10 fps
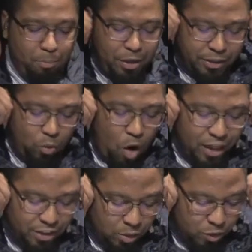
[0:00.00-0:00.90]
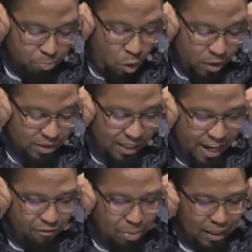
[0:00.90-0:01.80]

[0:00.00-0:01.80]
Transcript: Booker T. Washington was born a slave,